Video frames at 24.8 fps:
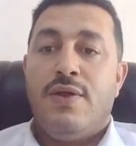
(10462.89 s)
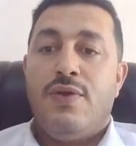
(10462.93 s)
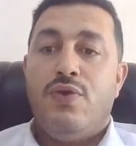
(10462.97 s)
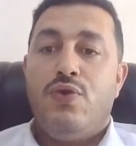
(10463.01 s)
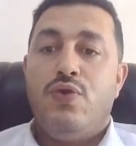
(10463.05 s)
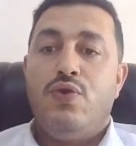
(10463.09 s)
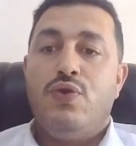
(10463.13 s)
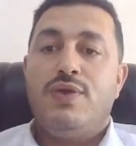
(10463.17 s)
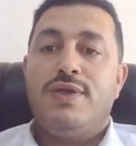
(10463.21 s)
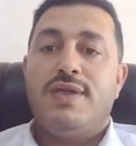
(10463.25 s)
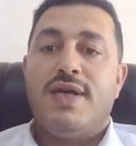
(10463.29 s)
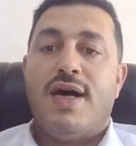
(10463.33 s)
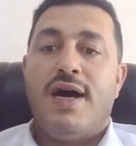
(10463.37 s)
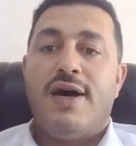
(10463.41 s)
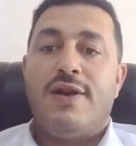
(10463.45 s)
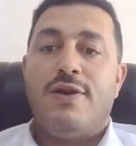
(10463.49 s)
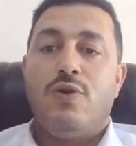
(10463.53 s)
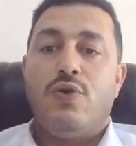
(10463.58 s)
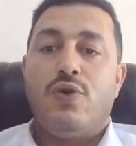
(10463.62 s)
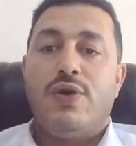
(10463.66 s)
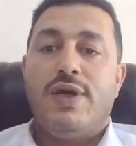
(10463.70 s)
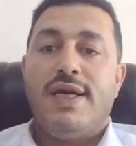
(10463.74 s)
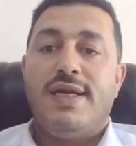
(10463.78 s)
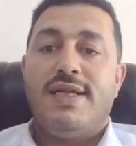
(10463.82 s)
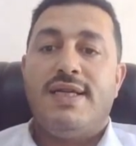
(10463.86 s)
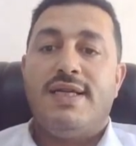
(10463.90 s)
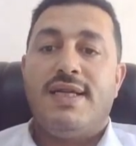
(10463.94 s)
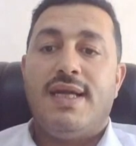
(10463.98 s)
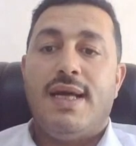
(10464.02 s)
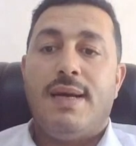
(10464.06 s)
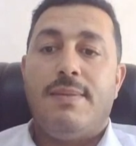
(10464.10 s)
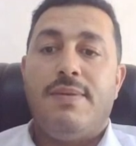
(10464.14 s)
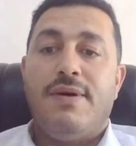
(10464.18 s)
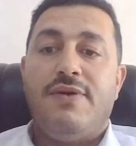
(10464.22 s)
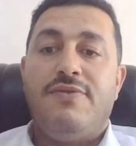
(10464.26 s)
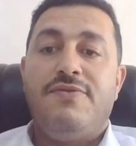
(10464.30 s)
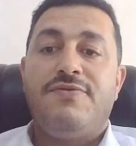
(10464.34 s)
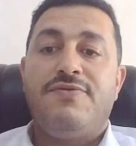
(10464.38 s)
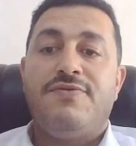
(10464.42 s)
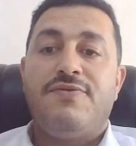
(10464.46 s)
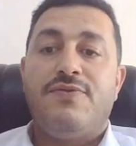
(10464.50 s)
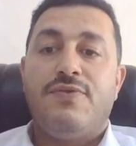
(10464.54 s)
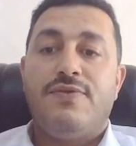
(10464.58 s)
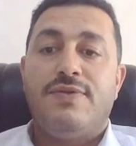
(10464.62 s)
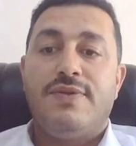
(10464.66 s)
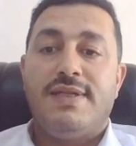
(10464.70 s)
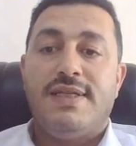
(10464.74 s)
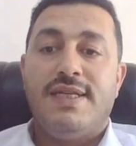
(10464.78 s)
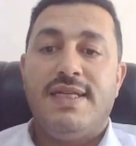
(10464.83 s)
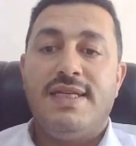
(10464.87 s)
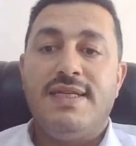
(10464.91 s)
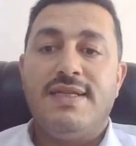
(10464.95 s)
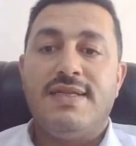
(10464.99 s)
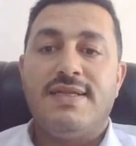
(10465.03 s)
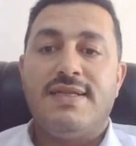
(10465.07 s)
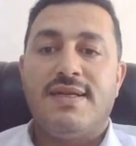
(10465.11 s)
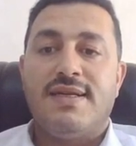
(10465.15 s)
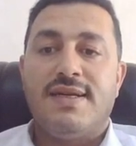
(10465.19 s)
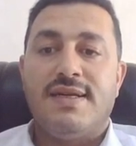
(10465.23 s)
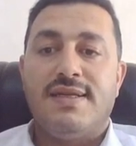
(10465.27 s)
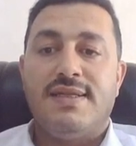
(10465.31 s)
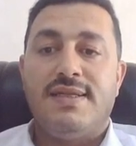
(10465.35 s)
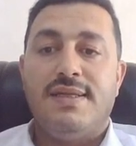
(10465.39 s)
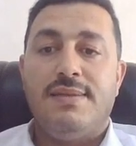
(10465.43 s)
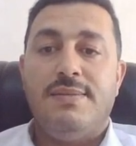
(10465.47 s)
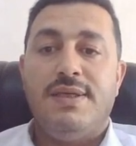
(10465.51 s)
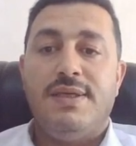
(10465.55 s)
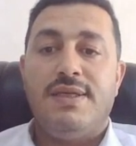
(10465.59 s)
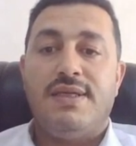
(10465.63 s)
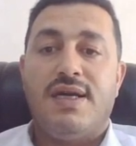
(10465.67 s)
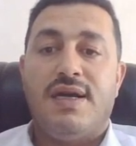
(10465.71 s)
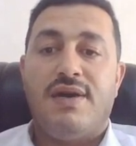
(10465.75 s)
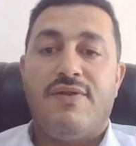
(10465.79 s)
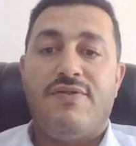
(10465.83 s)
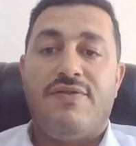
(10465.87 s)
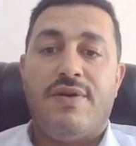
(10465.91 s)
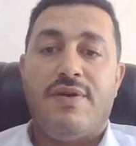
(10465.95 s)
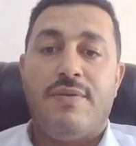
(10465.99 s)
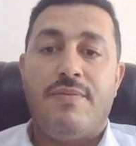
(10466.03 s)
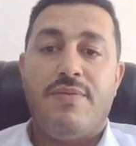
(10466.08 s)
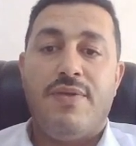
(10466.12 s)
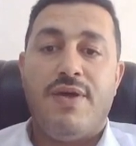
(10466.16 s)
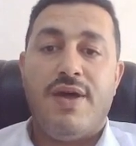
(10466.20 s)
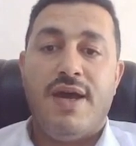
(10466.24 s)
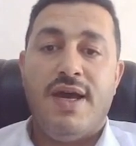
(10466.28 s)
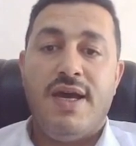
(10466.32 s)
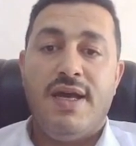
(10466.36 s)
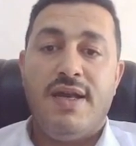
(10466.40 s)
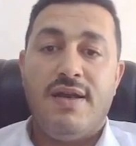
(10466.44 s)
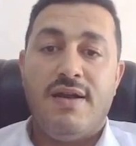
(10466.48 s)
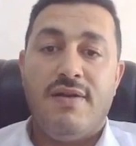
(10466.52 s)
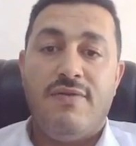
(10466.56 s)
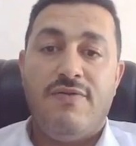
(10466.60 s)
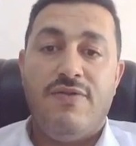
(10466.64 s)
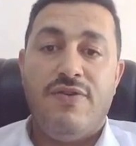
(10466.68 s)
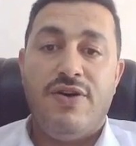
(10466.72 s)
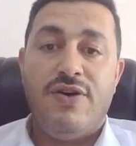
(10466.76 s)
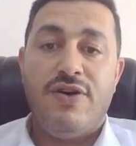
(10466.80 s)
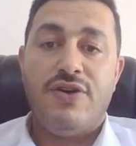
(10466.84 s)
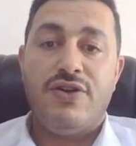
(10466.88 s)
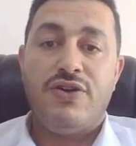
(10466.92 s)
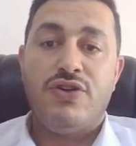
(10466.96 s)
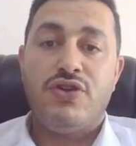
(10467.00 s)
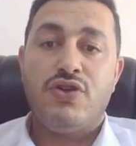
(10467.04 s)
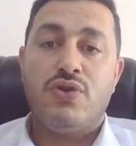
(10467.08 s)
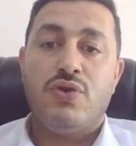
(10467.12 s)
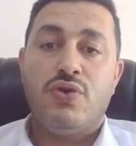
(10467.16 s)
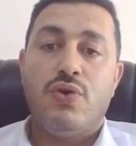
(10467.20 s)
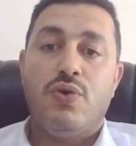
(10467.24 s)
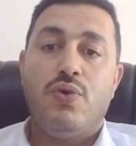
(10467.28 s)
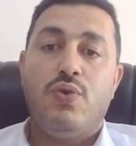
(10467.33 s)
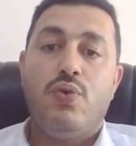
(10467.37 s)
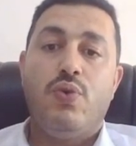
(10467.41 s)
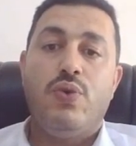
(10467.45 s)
those are located above 10 centimeter from the anal verge.